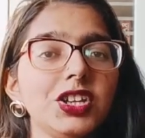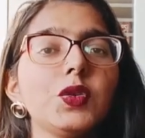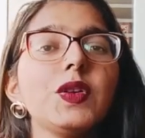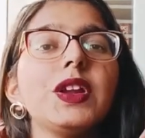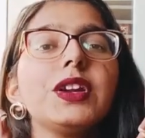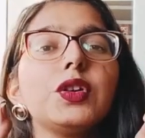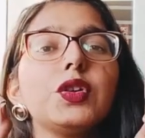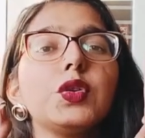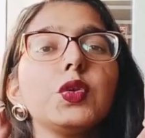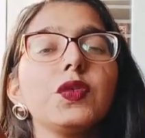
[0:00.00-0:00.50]
You
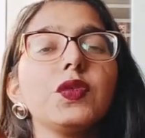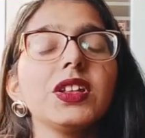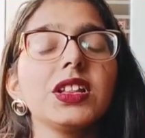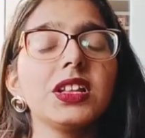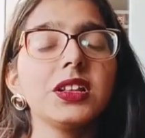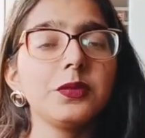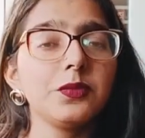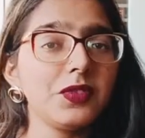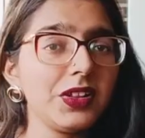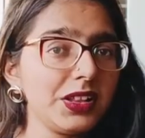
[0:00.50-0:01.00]
need to do it
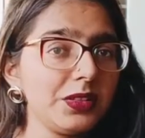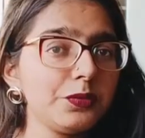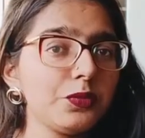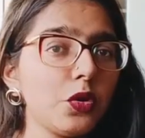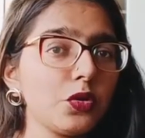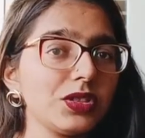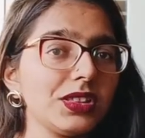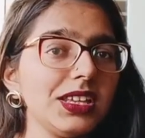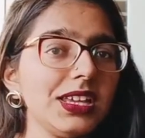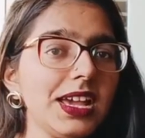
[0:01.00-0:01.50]
with
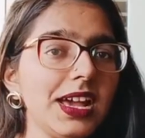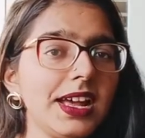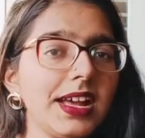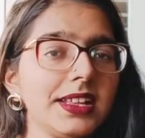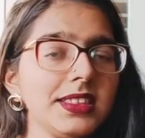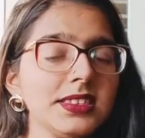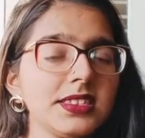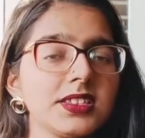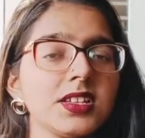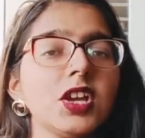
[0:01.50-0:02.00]
both the
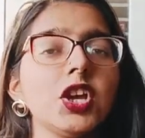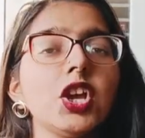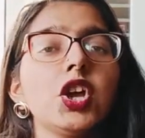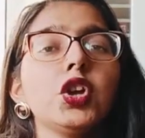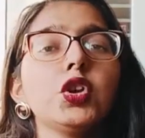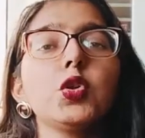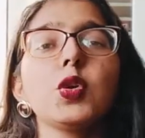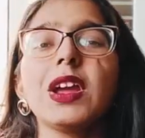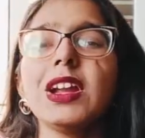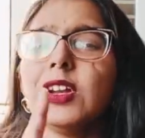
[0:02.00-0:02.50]
hands.
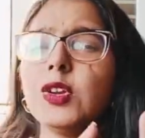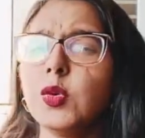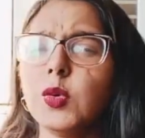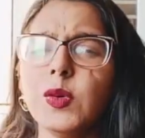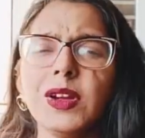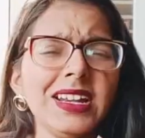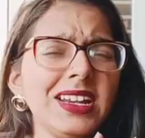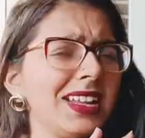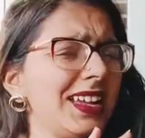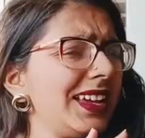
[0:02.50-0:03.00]
You can
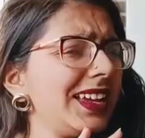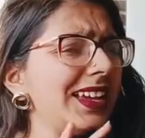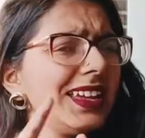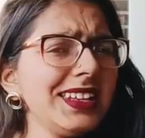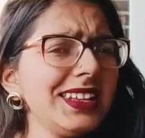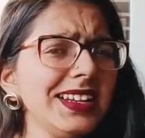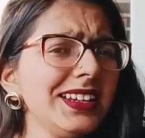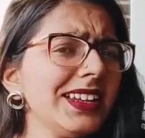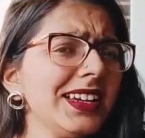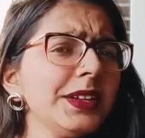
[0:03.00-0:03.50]
do it
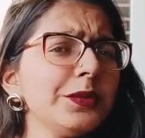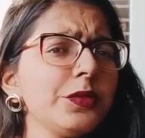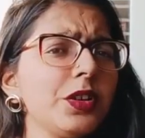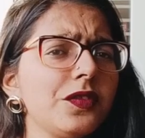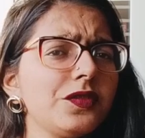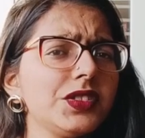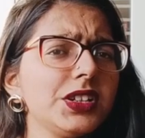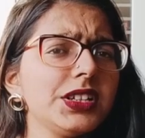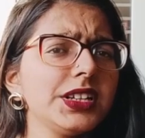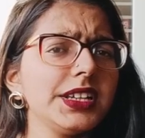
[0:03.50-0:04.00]
any time
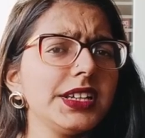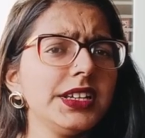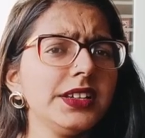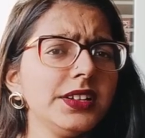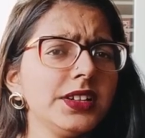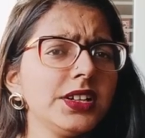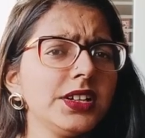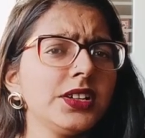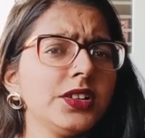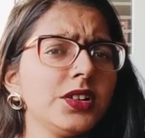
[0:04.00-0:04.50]
of the day.
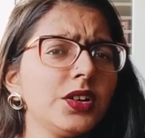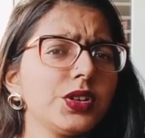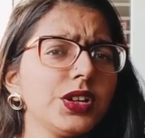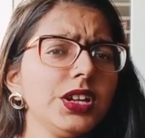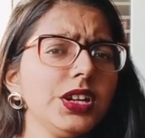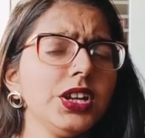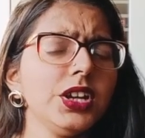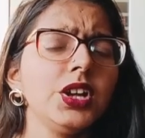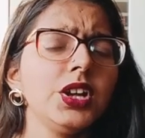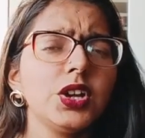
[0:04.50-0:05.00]

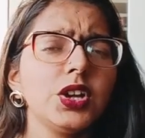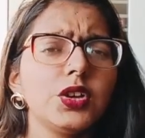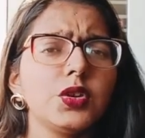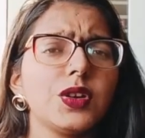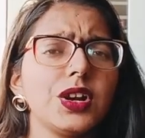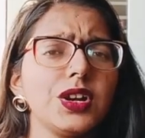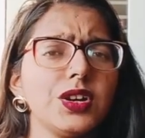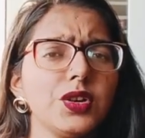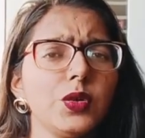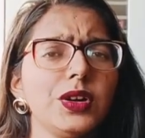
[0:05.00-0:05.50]
Okay,
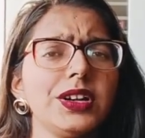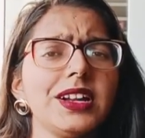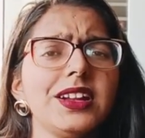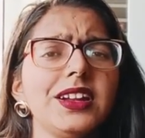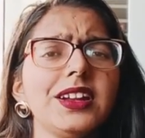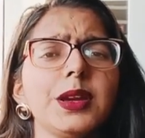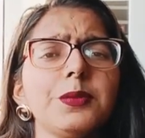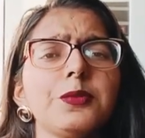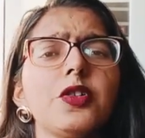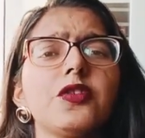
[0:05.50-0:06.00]
you can do it
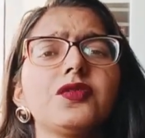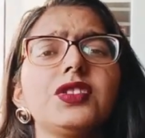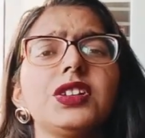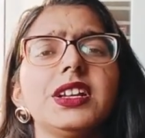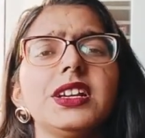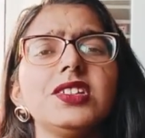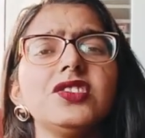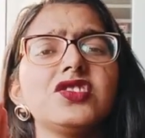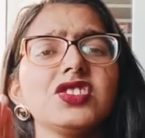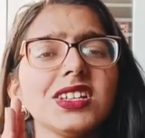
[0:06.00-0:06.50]
any time of the
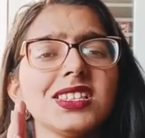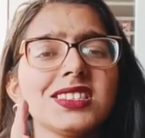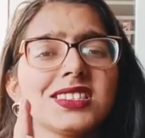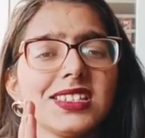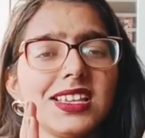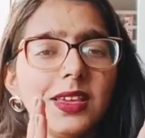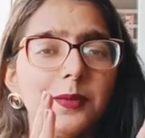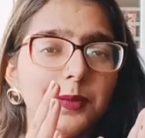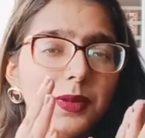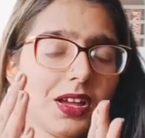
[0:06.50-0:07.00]
day.
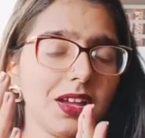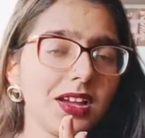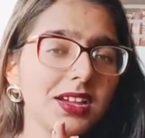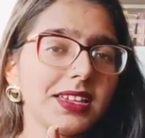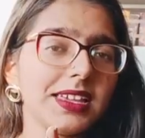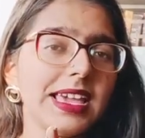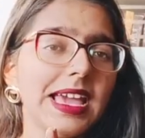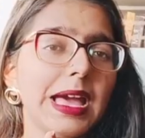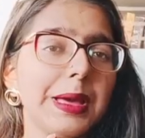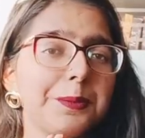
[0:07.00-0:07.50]
Just keep a
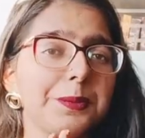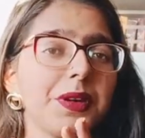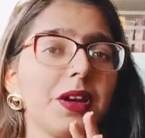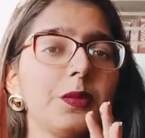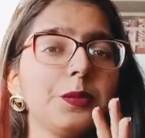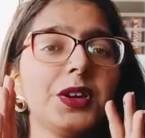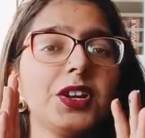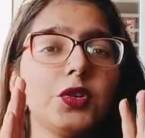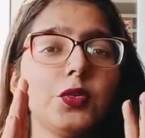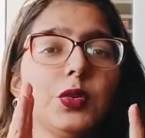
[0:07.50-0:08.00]
gap
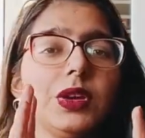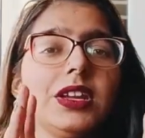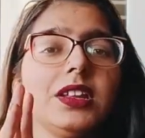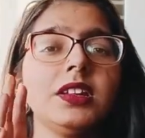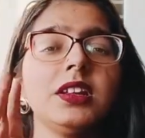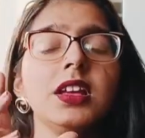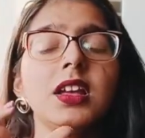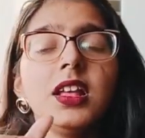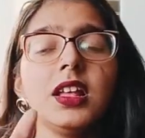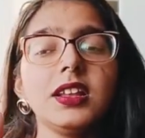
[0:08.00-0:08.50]

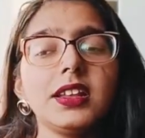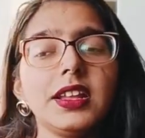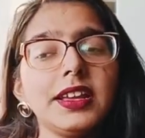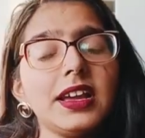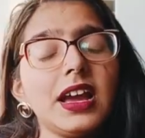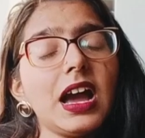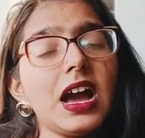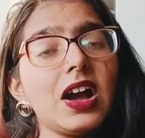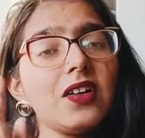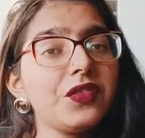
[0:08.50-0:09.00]
between
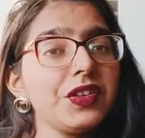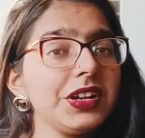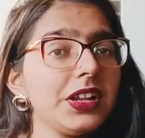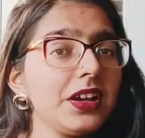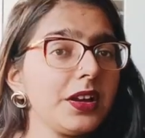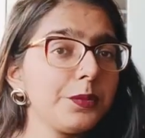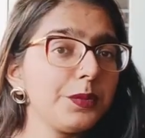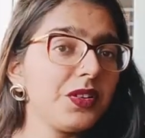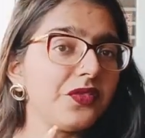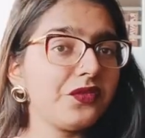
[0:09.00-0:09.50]
like half an
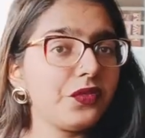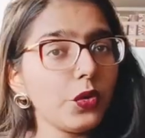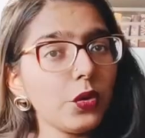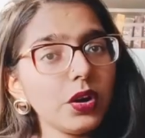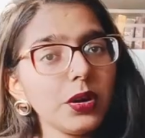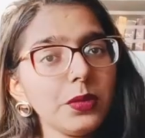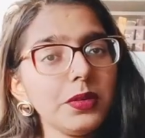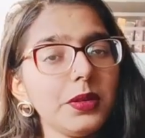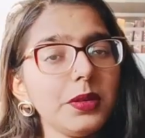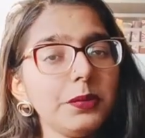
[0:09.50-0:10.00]
hour
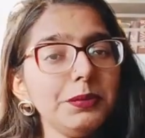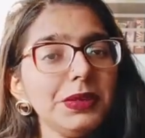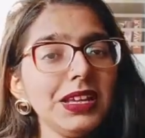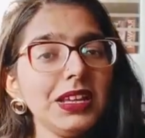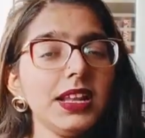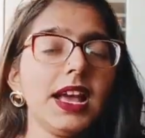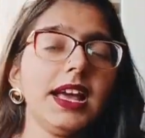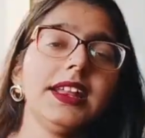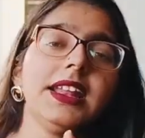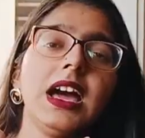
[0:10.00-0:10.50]
before
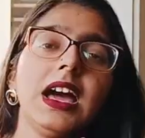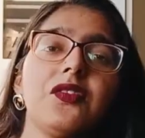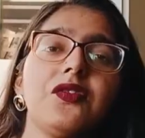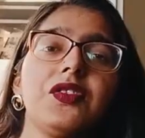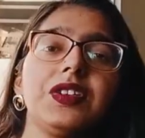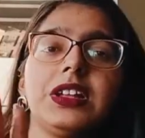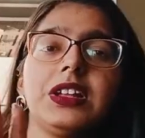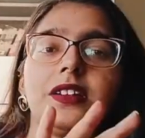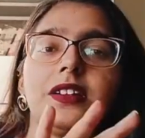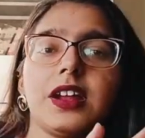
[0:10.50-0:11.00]
meal and
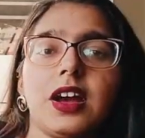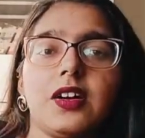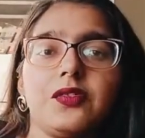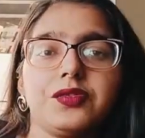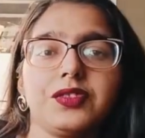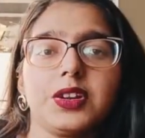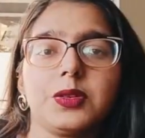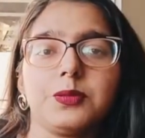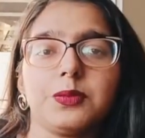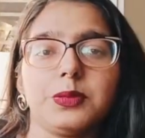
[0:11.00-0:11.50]
half an hour
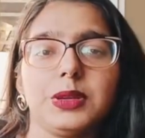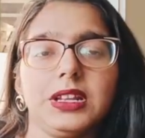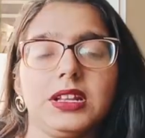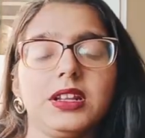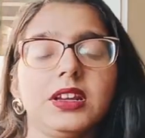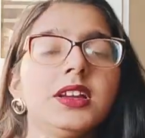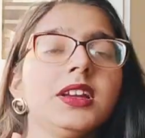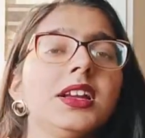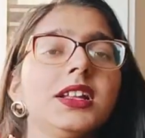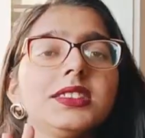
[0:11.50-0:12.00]
after
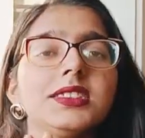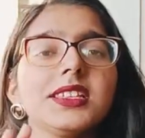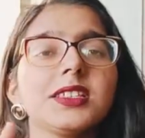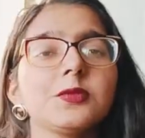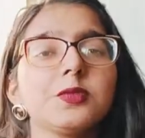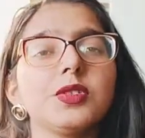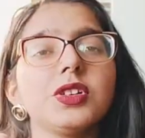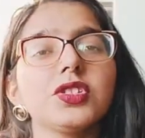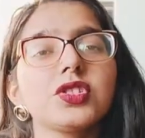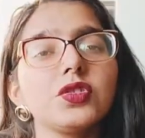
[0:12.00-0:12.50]
meal.
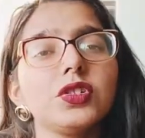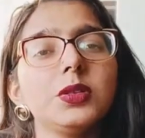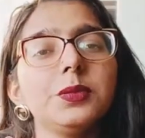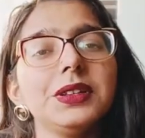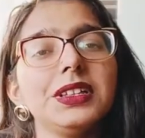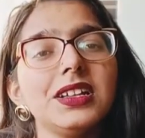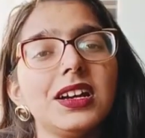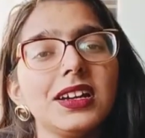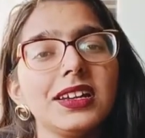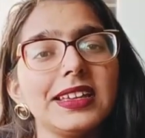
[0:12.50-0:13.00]
This should
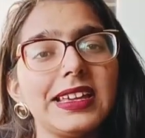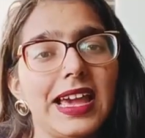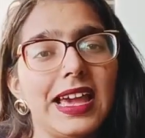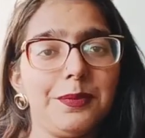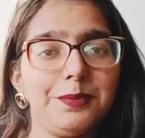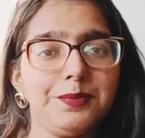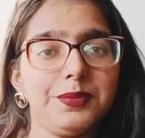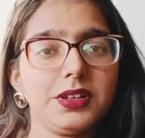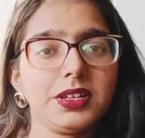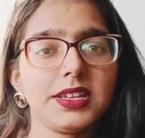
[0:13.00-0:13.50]
be a
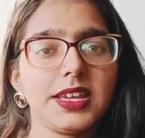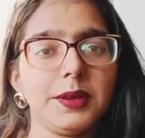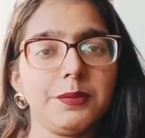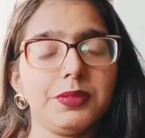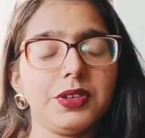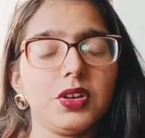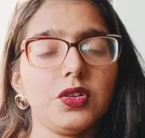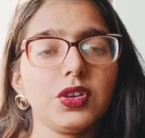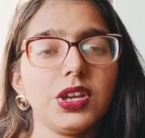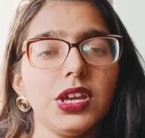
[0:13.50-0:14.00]
gap
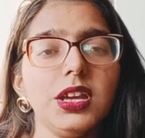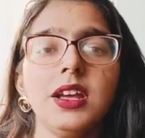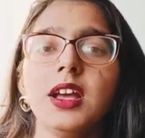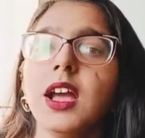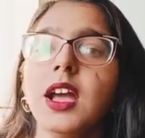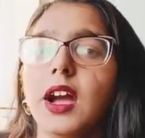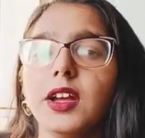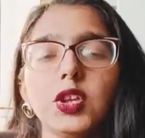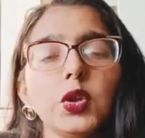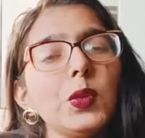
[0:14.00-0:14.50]
kept. Okay,
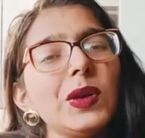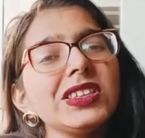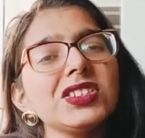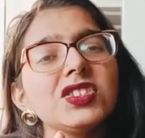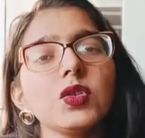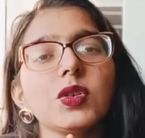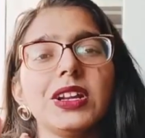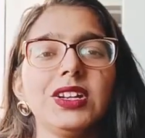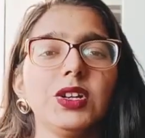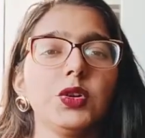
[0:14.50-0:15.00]

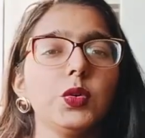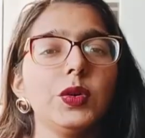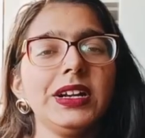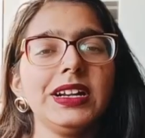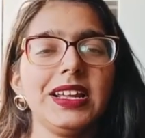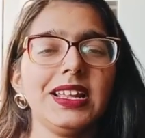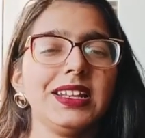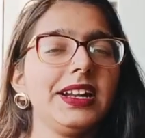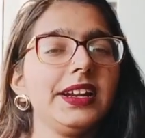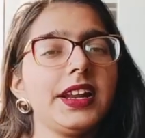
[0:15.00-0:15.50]
otherwise you can do
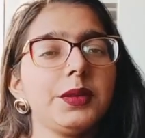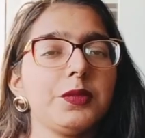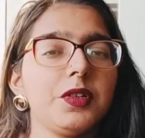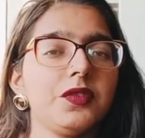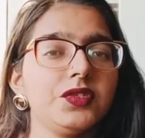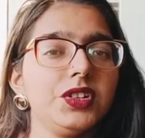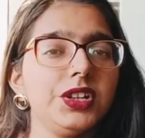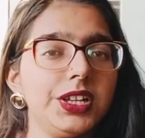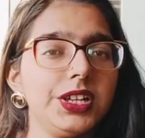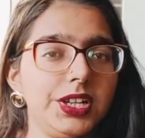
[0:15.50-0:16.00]
it any time
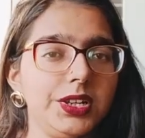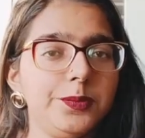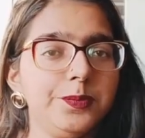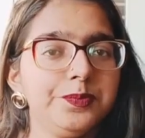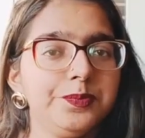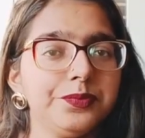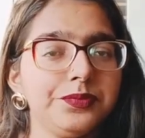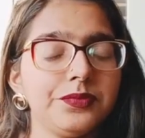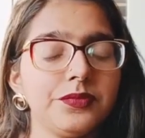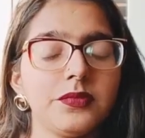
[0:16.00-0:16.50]
of the day.
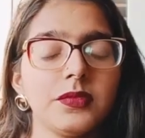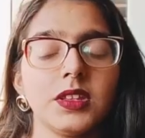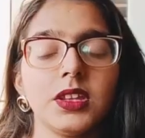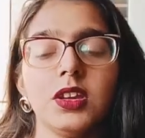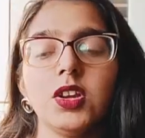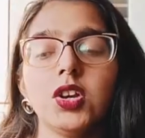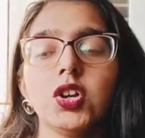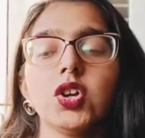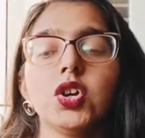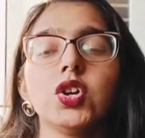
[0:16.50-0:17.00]

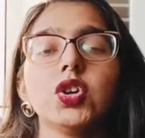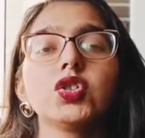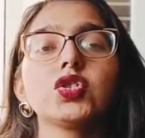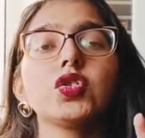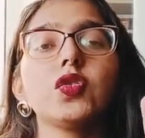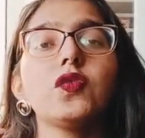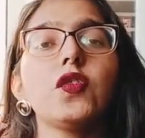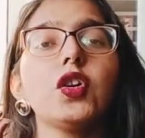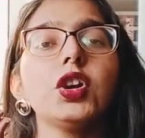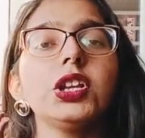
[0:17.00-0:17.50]

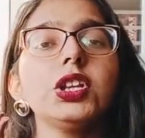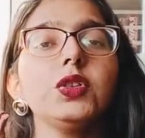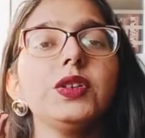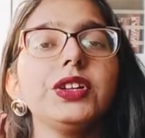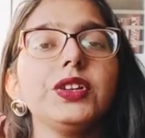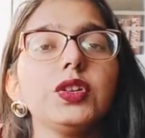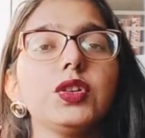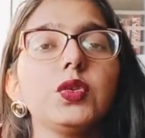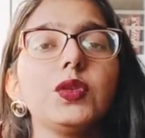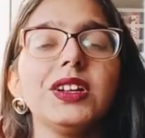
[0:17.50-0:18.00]
So what you
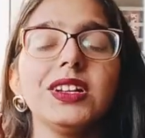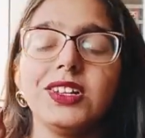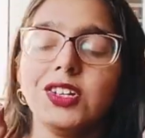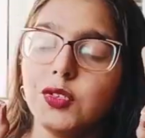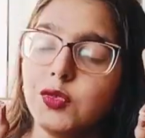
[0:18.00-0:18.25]
need to do it?